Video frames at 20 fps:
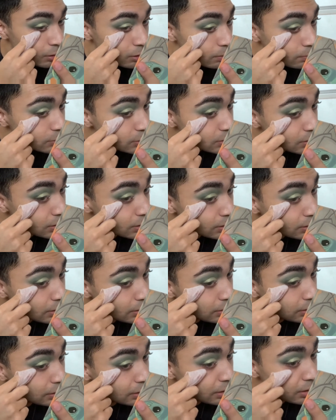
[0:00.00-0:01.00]
I'm just gonna
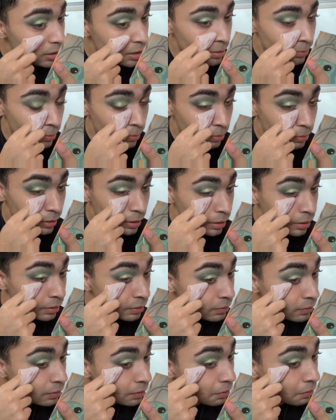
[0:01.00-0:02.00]
clean up the
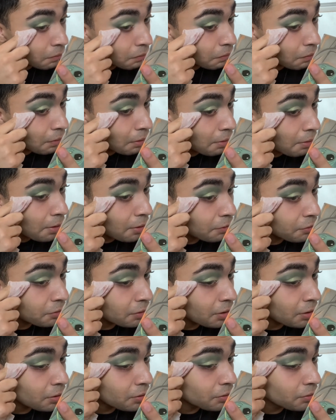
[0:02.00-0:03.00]
excess
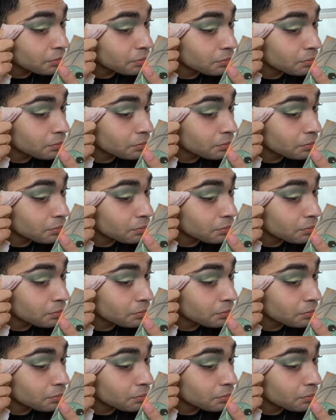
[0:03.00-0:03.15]
eyeshadow.